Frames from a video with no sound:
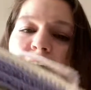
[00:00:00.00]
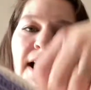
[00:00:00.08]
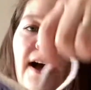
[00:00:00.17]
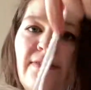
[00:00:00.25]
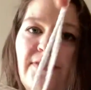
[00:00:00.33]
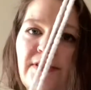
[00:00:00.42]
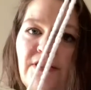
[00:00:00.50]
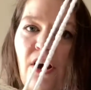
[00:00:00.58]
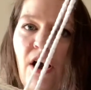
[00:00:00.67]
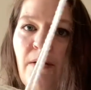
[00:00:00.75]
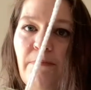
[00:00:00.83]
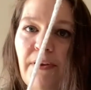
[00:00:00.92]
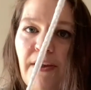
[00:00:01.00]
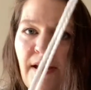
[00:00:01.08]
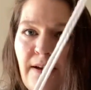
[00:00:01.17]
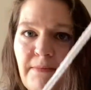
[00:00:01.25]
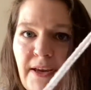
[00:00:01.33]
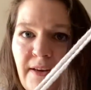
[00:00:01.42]
at the top. I
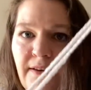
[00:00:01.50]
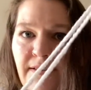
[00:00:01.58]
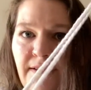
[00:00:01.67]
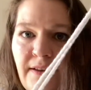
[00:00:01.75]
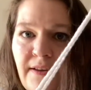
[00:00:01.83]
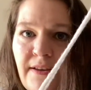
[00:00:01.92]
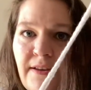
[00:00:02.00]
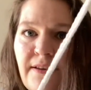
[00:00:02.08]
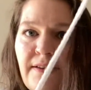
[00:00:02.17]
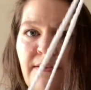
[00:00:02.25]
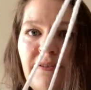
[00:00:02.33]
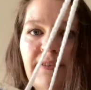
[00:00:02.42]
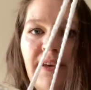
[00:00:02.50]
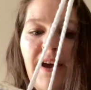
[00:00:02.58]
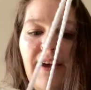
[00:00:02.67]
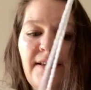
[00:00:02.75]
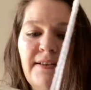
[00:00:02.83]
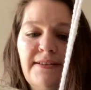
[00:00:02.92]
made
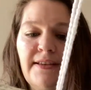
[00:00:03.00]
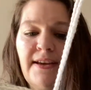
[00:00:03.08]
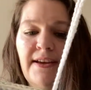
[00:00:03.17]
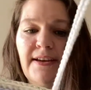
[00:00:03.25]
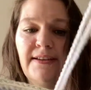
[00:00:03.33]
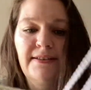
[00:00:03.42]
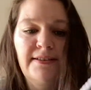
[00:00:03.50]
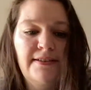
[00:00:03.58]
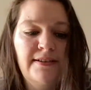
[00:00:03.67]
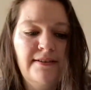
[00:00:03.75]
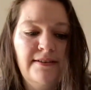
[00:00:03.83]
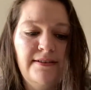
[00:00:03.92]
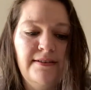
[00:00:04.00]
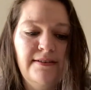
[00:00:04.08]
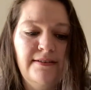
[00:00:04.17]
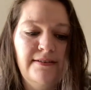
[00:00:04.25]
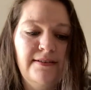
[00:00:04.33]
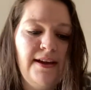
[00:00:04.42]
ties, and
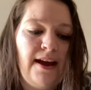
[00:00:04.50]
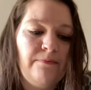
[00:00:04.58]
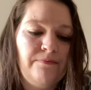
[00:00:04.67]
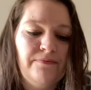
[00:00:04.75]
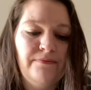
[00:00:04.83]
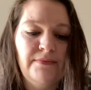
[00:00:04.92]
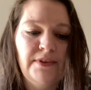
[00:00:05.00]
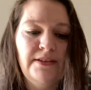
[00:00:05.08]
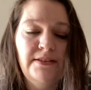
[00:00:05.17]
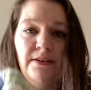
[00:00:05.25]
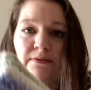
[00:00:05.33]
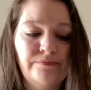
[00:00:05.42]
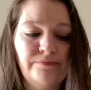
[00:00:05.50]
yeah, so